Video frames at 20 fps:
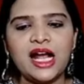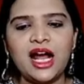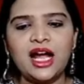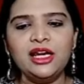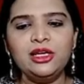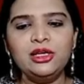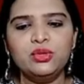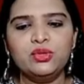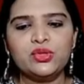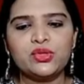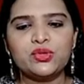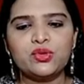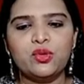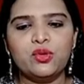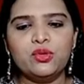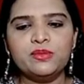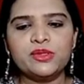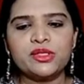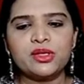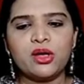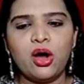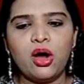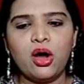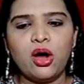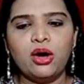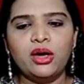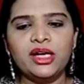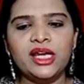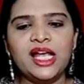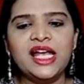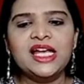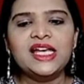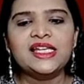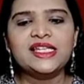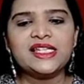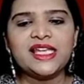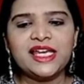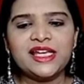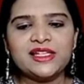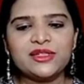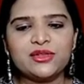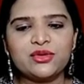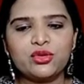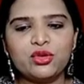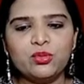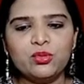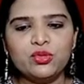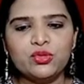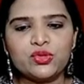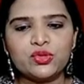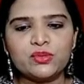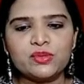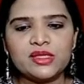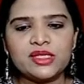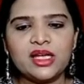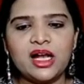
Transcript: allosomes or sex chromosomes.